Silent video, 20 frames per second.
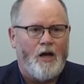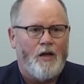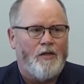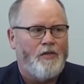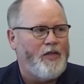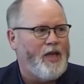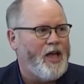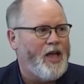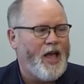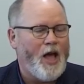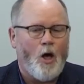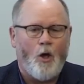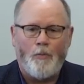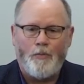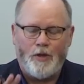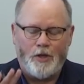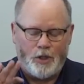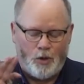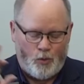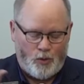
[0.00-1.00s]
They help
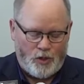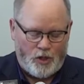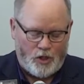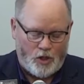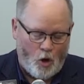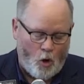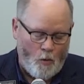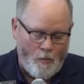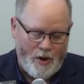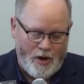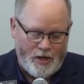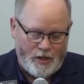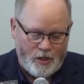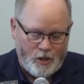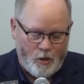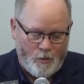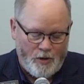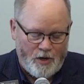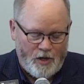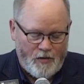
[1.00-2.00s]
us with so many
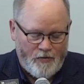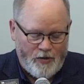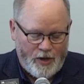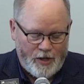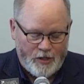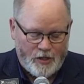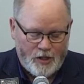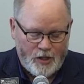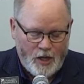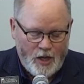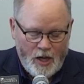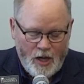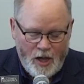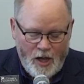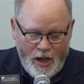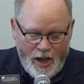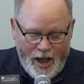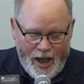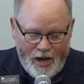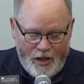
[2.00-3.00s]
events.
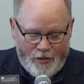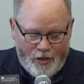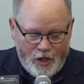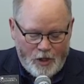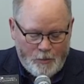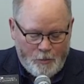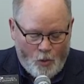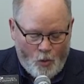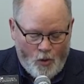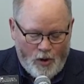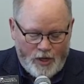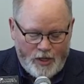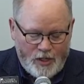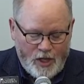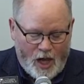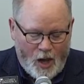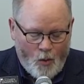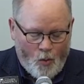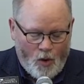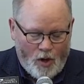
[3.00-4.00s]
And at this point,
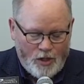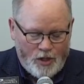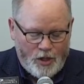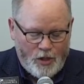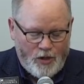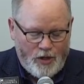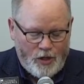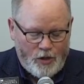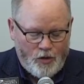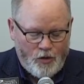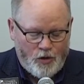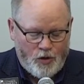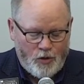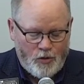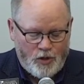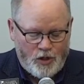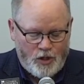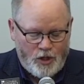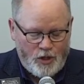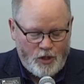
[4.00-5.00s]
I want to
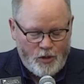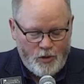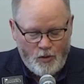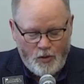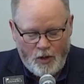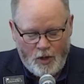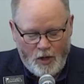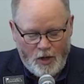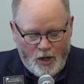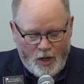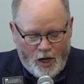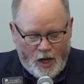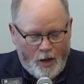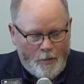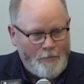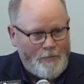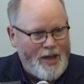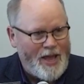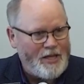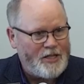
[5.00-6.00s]
introduce to you
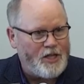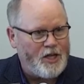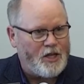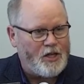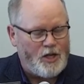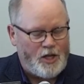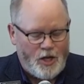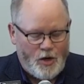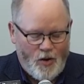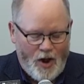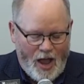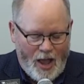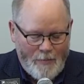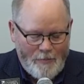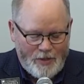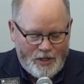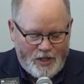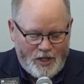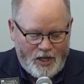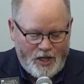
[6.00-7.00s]
basically your
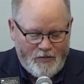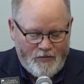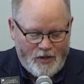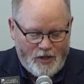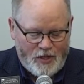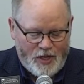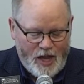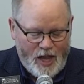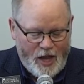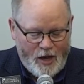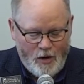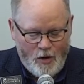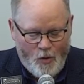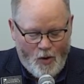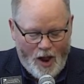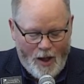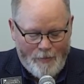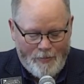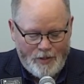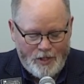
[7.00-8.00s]
MC of the day, who
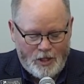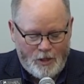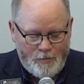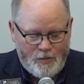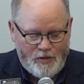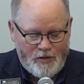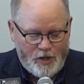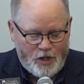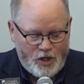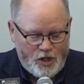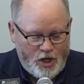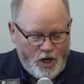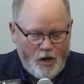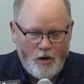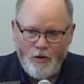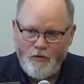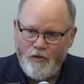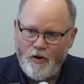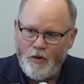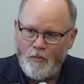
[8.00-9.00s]
happens to be the
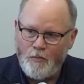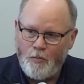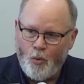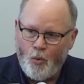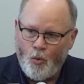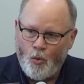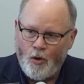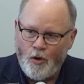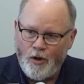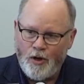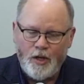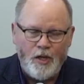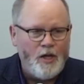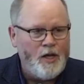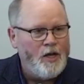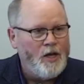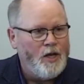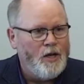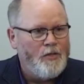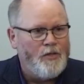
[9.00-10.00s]
chair of our board,
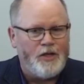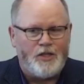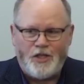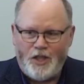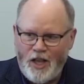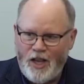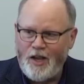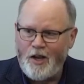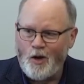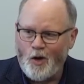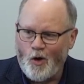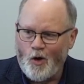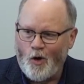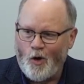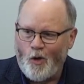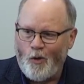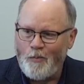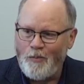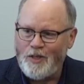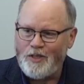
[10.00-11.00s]
the Ting
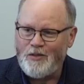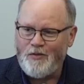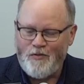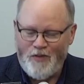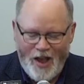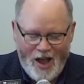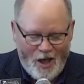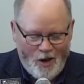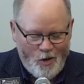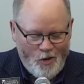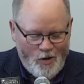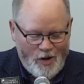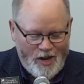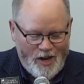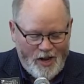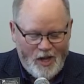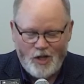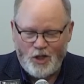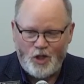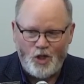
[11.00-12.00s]
Girl, Miss
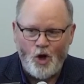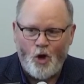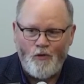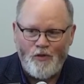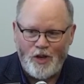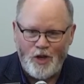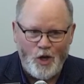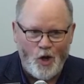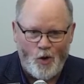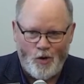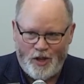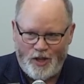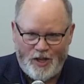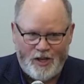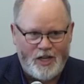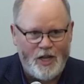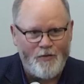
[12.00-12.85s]
Valerie Giovignoni.